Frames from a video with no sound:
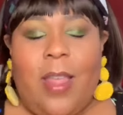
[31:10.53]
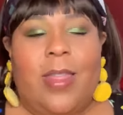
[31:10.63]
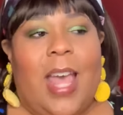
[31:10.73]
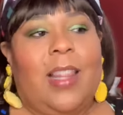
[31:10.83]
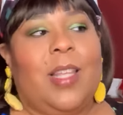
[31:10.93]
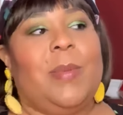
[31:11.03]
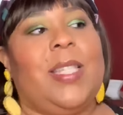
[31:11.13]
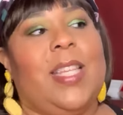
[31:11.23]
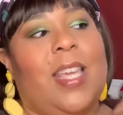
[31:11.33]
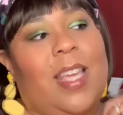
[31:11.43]
That lip
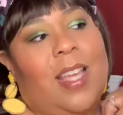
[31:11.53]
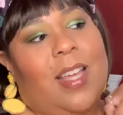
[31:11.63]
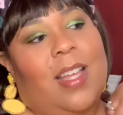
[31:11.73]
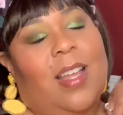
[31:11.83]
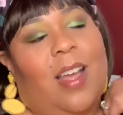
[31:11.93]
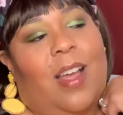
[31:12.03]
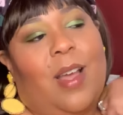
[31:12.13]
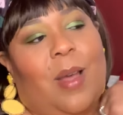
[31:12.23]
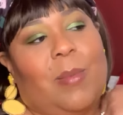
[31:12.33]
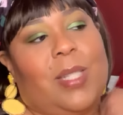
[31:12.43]
sync
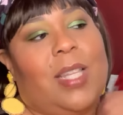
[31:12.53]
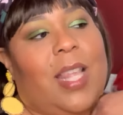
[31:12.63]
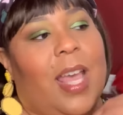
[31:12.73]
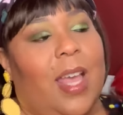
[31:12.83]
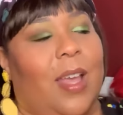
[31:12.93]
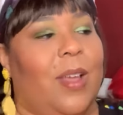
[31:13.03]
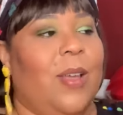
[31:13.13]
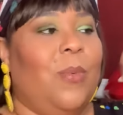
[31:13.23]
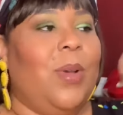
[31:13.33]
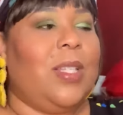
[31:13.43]
to that,
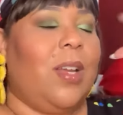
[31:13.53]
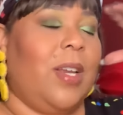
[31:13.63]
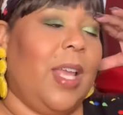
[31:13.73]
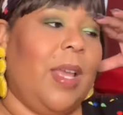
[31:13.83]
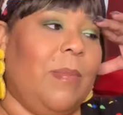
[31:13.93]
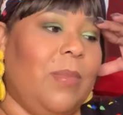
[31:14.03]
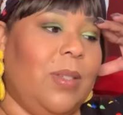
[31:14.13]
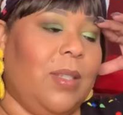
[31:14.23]
what's her name?